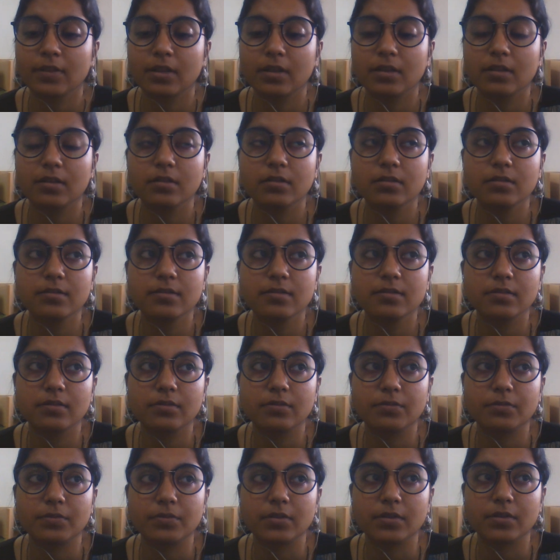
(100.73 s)
inner
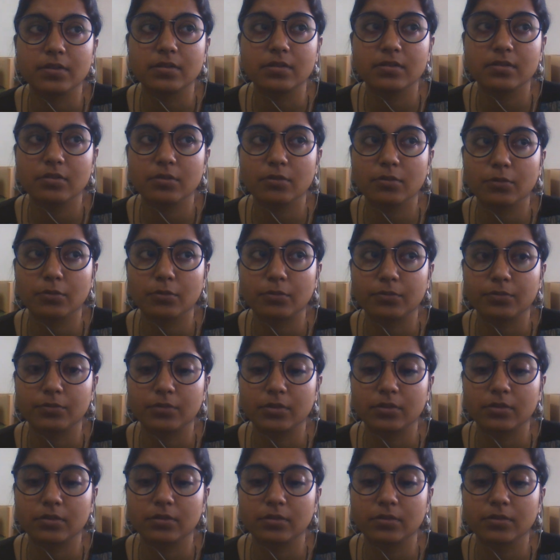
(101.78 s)
surface of
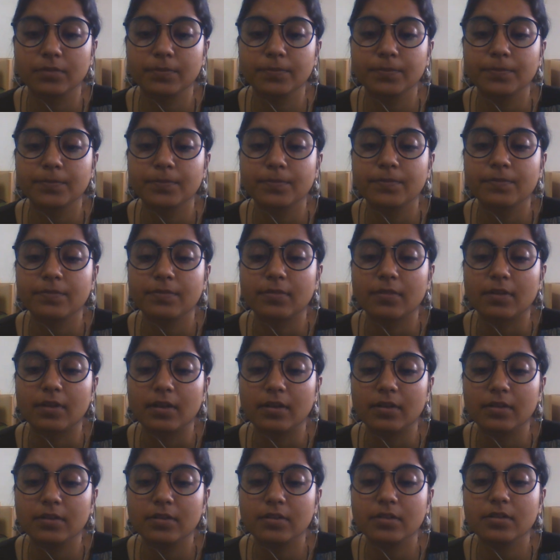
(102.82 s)
the
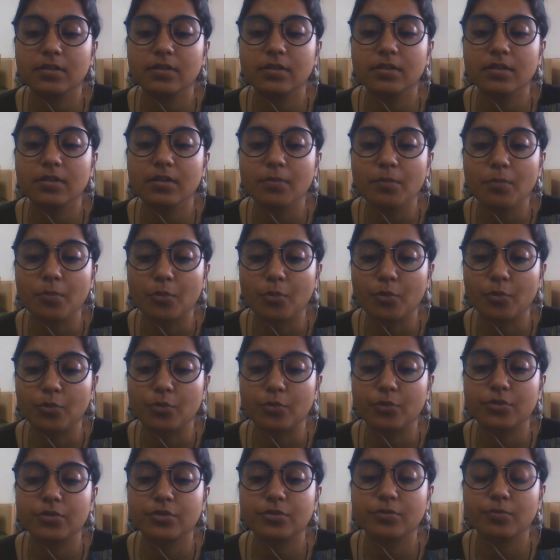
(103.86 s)

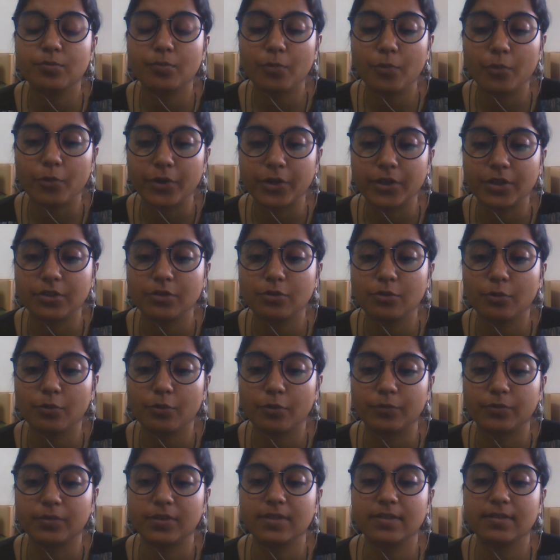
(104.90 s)
anterior-most point of
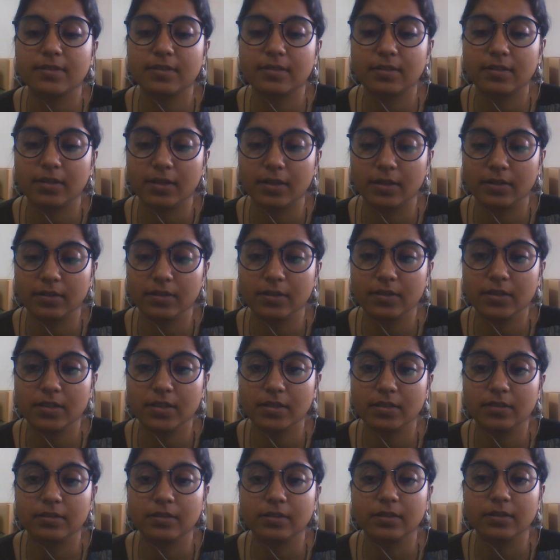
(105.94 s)
the sclera
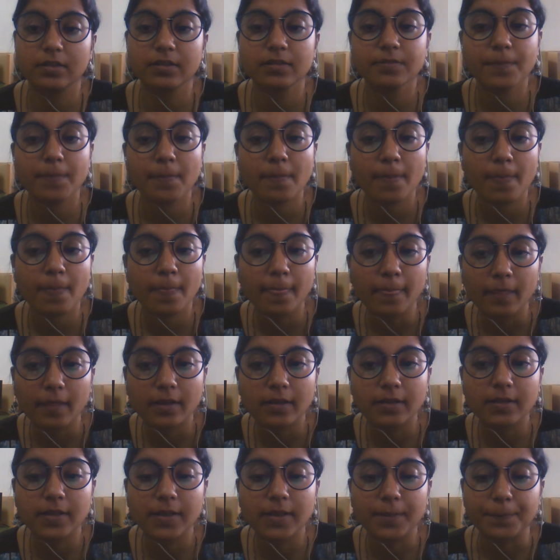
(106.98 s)
near the
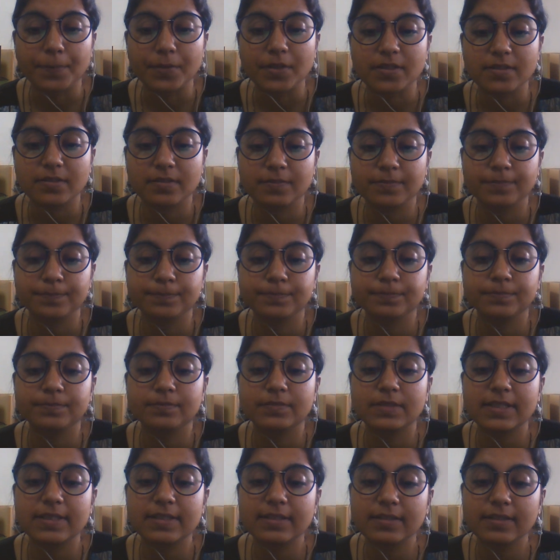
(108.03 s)
limbus.
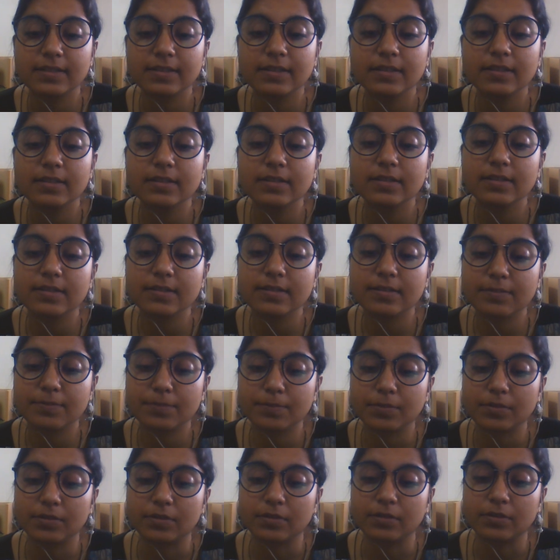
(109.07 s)
Sclera
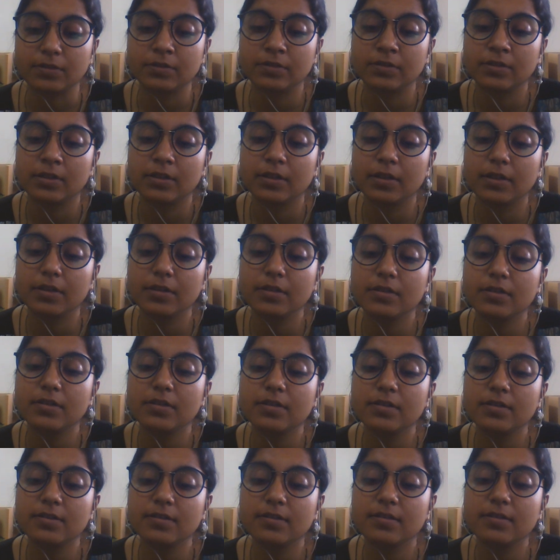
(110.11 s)
spur. It
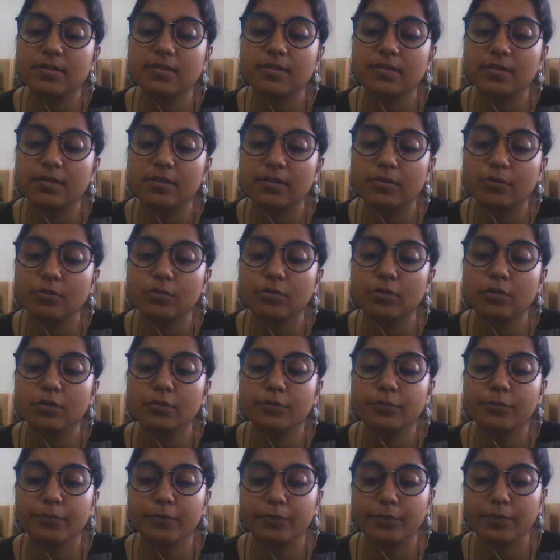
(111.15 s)
is the circular
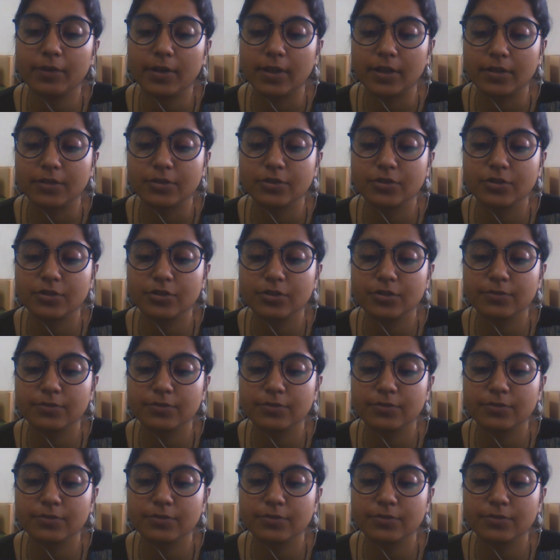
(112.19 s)
flank